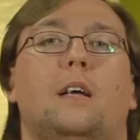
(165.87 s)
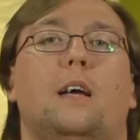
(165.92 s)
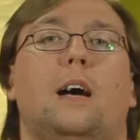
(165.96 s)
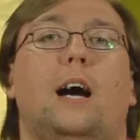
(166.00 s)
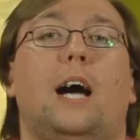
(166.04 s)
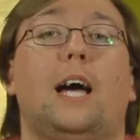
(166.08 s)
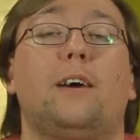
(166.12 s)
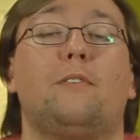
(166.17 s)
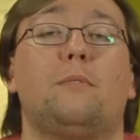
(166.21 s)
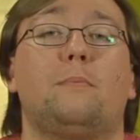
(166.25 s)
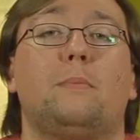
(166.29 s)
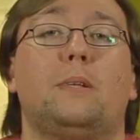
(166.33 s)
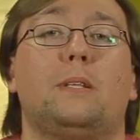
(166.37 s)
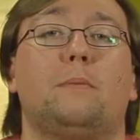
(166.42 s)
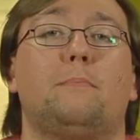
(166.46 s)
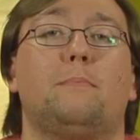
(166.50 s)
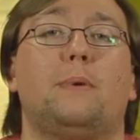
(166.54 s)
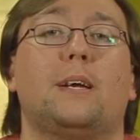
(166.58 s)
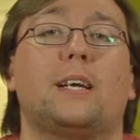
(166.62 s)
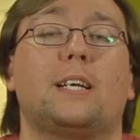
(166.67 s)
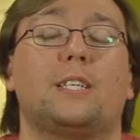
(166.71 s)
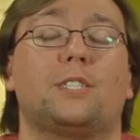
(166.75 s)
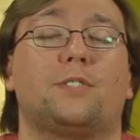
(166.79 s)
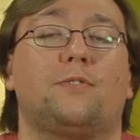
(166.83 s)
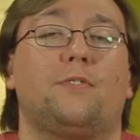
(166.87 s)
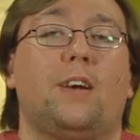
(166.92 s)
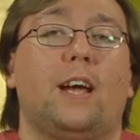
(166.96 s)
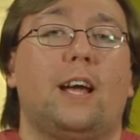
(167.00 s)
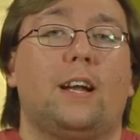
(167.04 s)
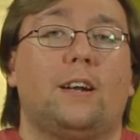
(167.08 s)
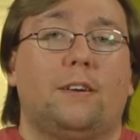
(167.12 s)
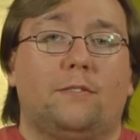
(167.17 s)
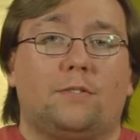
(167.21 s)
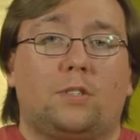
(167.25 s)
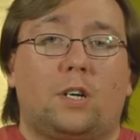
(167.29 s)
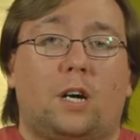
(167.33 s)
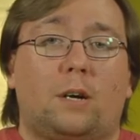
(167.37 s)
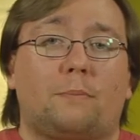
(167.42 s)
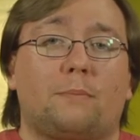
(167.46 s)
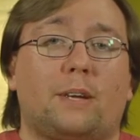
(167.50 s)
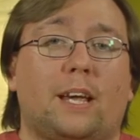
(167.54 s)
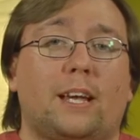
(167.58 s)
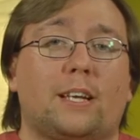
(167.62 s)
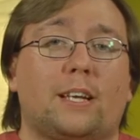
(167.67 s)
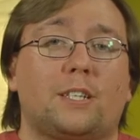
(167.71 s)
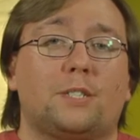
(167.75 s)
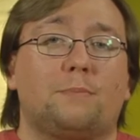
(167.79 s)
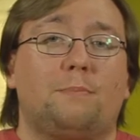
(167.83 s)
I haven't been the biggest fan of Tom
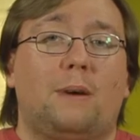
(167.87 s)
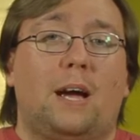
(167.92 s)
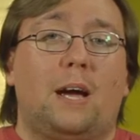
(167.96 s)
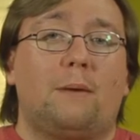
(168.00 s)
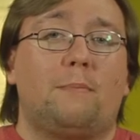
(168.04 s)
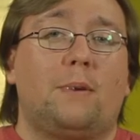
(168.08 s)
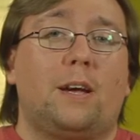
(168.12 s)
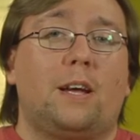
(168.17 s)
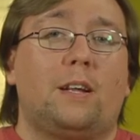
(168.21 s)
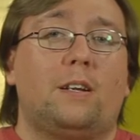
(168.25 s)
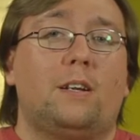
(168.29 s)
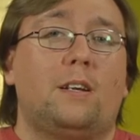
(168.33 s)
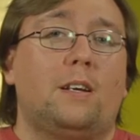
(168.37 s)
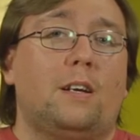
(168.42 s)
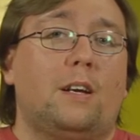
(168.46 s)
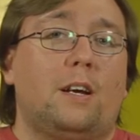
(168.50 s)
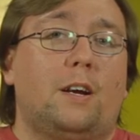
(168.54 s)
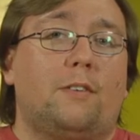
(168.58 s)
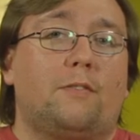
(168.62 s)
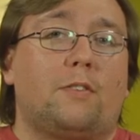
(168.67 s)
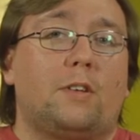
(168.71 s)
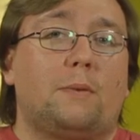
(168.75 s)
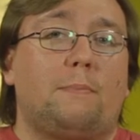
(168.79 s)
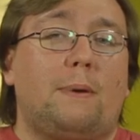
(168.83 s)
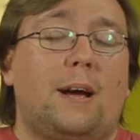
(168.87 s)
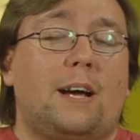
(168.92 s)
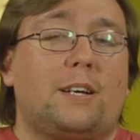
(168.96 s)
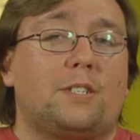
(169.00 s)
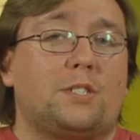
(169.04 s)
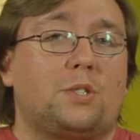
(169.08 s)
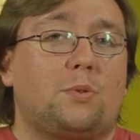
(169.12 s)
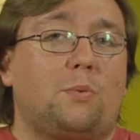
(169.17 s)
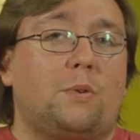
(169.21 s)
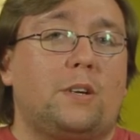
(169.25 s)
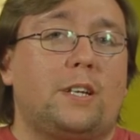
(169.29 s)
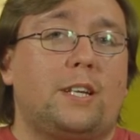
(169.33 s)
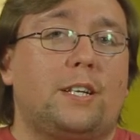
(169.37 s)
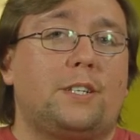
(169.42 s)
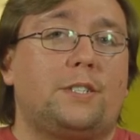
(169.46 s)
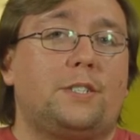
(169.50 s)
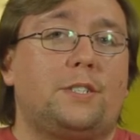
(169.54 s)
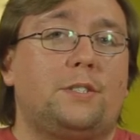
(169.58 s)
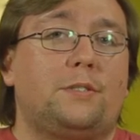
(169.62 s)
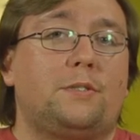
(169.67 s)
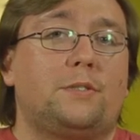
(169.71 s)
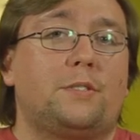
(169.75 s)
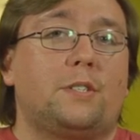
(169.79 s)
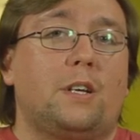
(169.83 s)
King's Batman for the past twenty
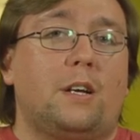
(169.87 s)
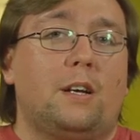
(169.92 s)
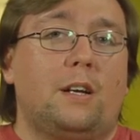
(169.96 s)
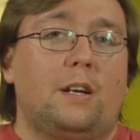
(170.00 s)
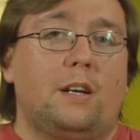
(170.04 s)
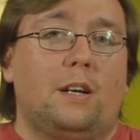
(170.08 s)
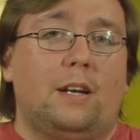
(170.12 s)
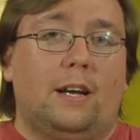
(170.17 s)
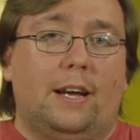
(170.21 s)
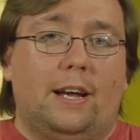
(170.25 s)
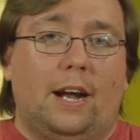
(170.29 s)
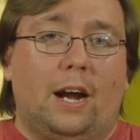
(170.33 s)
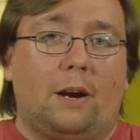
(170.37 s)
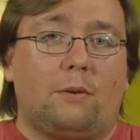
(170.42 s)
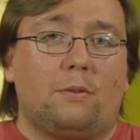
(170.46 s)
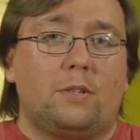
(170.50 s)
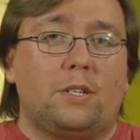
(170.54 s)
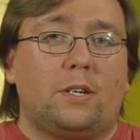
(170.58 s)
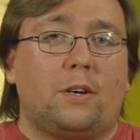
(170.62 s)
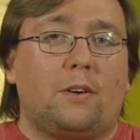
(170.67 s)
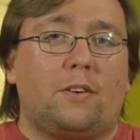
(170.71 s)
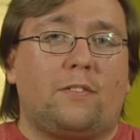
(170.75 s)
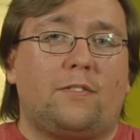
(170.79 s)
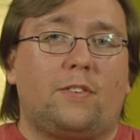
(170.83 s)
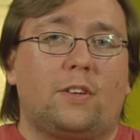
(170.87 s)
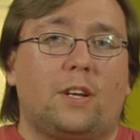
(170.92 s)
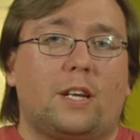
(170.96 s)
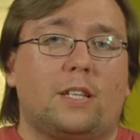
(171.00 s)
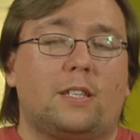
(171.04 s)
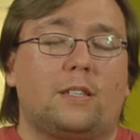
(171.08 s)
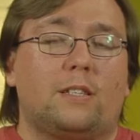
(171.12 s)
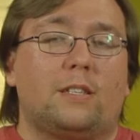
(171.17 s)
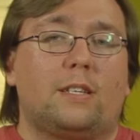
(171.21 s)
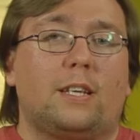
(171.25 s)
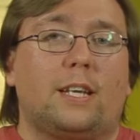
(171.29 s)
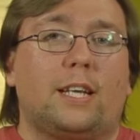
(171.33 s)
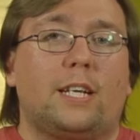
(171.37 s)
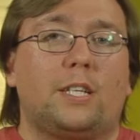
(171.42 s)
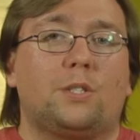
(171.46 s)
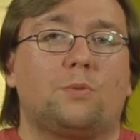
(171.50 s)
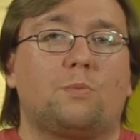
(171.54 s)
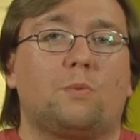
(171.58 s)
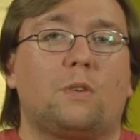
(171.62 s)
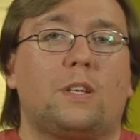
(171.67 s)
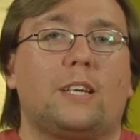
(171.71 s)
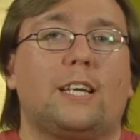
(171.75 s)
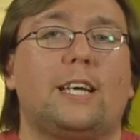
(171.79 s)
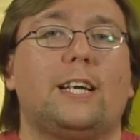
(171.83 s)
issues. I really only feel like he's
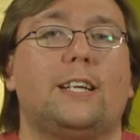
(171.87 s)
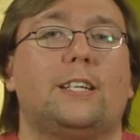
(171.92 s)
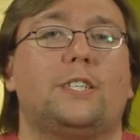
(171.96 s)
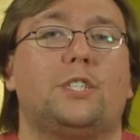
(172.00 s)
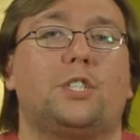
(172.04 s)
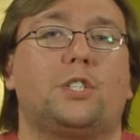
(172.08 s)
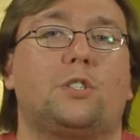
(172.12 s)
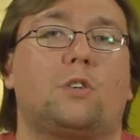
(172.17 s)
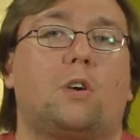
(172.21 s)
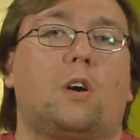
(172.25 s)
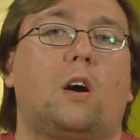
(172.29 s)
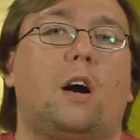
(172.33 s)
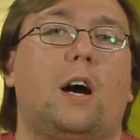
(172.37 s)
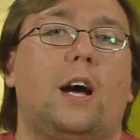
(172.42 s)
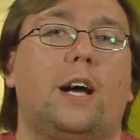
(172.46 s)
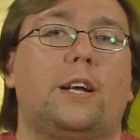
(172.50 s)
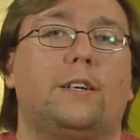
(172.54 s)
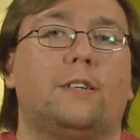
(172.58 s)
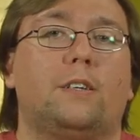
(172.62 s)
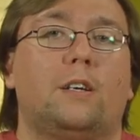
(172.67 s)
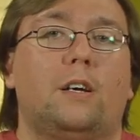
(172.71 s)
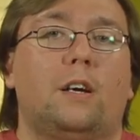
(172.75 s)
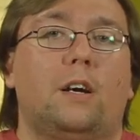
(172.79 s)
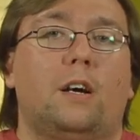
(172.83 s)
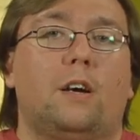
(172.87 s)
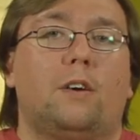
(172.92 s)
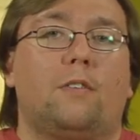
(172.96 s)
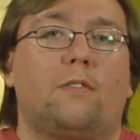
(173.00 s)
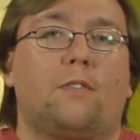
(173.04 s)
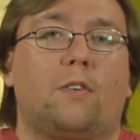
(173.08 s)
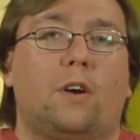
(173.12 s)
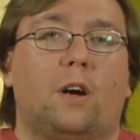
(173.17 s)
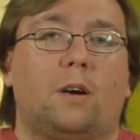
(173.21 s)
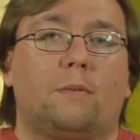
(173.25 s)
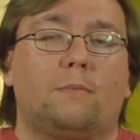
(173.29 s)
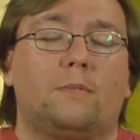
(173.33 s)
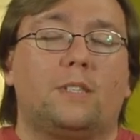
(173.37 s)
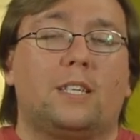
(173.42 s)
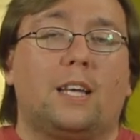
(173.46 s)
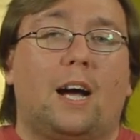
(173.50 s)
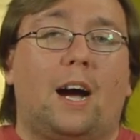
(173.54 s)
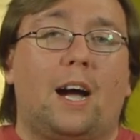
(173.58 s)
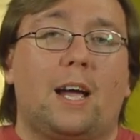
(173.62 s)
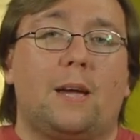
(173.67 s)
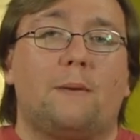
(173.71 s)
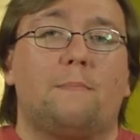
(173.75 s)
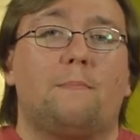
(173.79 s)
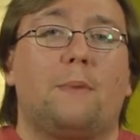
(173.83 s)
really hit his stride from the
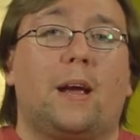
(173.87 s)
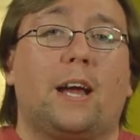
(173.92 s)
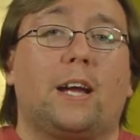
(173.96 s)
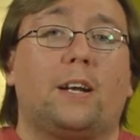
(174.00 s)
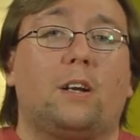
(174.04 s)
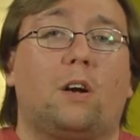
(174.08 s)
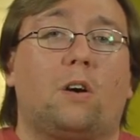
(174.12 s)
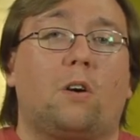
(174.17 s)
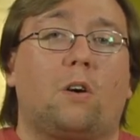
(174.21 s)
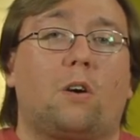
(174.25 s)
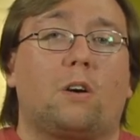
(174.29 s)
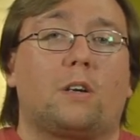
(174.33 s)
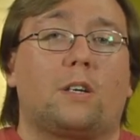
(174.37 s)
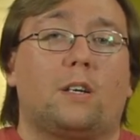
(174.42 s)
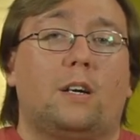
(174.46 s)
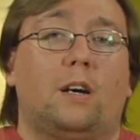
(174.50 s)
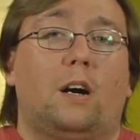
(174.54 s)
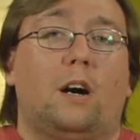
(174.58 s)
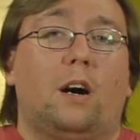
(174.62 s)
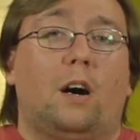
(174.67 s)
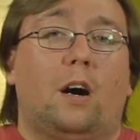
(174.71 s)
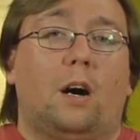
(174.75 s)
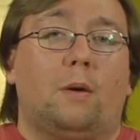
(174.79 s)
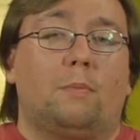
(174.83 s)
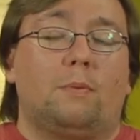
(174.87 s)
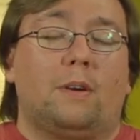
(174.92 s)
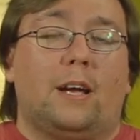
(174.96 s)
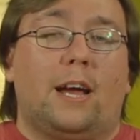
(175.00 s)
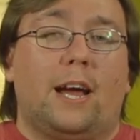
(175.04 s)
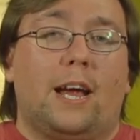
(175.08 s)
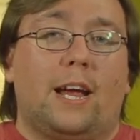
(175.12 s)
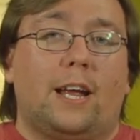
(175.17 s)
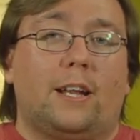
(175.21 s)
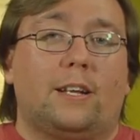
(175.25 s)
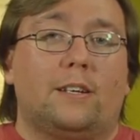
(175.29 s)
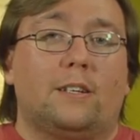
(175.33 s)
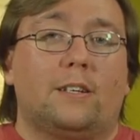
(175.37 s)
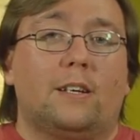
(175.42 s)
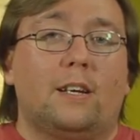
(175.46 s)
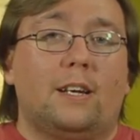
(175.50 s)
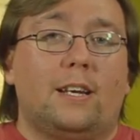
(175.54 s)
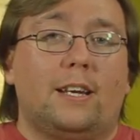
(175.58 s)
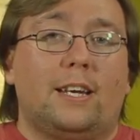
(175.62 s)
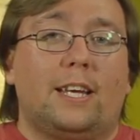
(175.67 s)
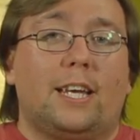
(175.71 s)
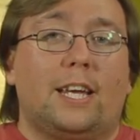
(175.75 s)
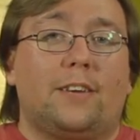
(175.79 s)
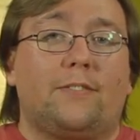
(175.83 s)
I Am Bane arc up, and
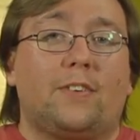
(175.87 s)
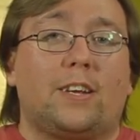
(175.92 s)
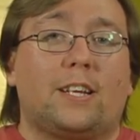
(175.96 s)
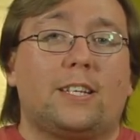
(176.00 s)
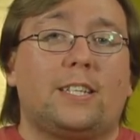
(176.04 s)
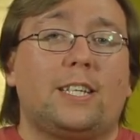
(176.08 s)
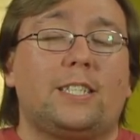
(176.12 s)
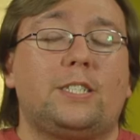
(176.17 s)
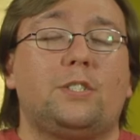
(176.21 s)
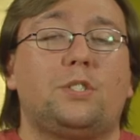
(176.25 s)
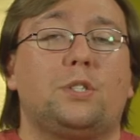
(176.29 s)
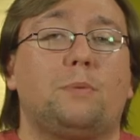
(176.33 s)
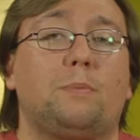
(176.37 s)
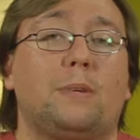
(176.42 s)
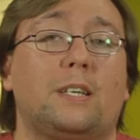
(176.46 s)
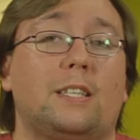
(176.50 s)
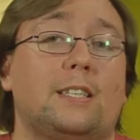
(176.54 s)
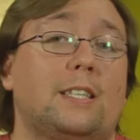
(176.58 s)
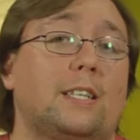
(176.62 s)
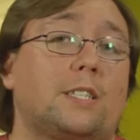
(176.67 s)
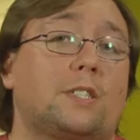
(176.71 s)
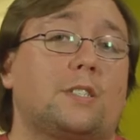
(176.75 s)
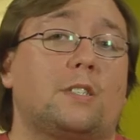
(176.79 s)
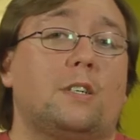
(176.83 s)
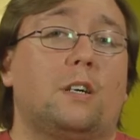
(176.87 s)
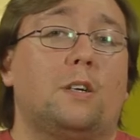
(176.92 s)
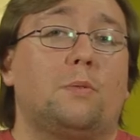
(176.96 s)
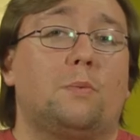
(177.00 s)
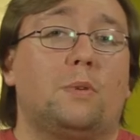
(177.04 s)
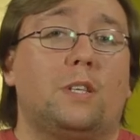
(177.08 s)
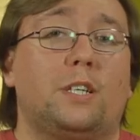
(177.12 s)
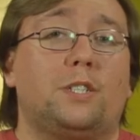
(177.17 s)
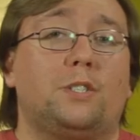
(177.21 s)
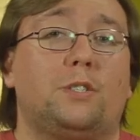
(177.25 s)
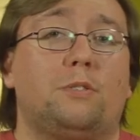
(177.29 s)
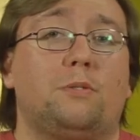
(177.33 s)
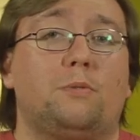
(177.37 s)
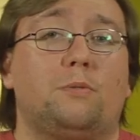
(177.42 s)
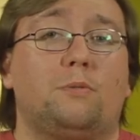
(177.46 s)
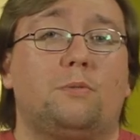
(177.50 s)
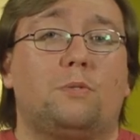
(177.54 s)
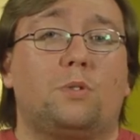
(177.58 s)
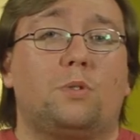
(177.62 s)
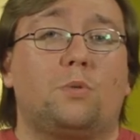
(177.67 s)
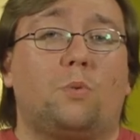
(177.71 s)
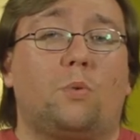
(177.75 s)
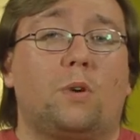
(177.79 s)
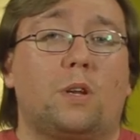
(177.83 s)
if he continues to be this good with issue
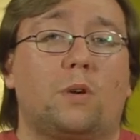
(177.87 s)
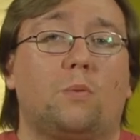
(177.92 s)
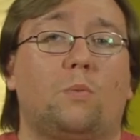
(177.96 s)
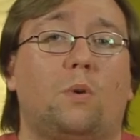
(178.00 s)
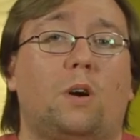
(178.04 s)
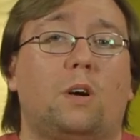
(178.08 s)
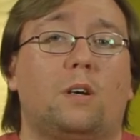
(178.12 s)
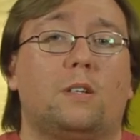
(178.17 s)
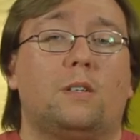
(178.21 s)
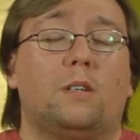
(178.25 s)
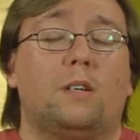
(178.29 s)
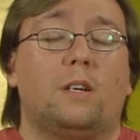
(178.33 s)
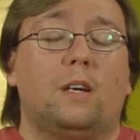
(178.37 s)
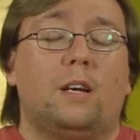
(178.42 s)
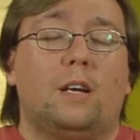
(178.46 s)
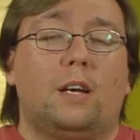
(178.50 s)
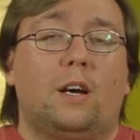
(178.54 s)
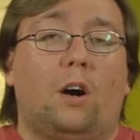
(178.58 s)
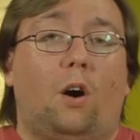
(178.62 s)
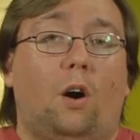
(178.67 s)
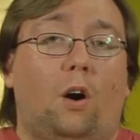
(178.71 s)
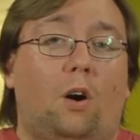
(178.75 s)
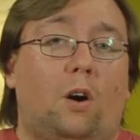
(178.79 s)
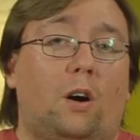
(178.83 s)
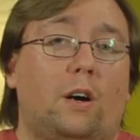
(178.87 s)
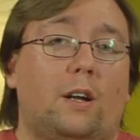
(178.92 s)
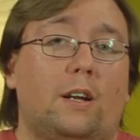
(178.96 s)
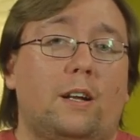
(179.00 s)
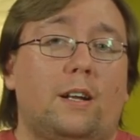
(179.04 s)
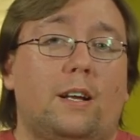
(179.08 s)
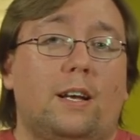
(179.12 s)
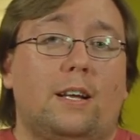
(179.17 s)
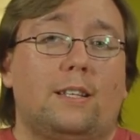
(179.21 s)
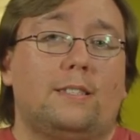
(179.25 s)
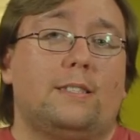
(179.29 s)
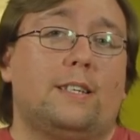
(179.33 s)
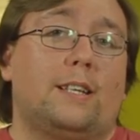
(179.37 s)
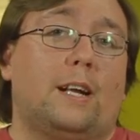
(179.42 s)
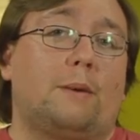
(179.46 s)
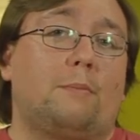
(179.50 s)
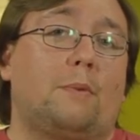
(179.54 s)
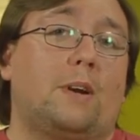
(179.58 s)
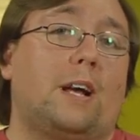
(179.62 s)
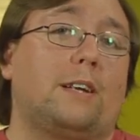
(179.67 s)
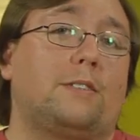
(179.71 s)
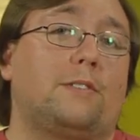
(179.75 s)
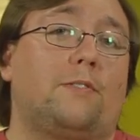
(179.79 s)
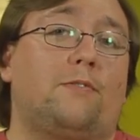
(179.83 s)
twenty-one on, then I'm
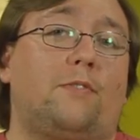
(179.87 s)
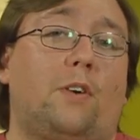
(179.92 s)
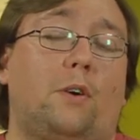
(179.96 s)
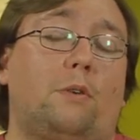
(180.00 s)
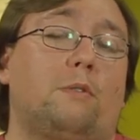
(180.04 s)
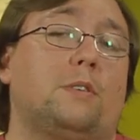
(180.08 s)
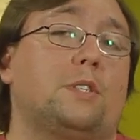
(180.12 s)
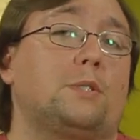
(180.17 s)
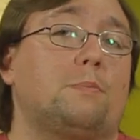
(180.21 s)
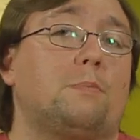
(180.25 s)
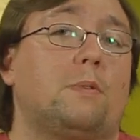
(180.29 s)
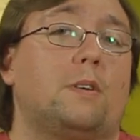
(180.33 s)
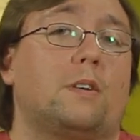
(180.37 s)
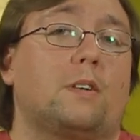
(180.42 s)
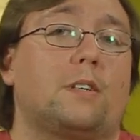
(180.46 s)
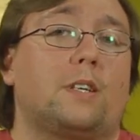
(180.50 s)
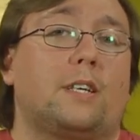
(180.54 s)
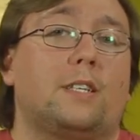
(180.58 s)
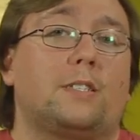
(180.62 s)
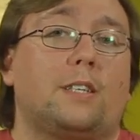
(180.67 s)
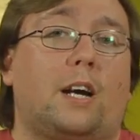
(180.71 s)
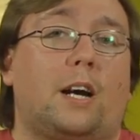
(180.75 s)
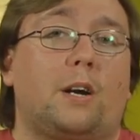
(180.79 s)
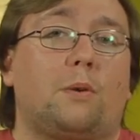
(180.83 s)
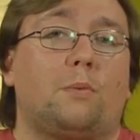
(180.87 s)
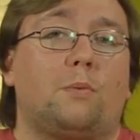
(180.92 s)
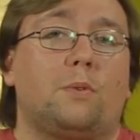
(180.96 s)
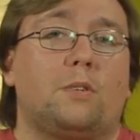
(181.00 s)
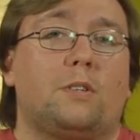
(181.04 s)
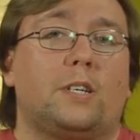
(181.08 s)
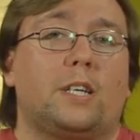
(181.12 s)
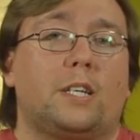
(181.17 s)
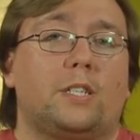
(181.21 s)
going to have to follow this book because I really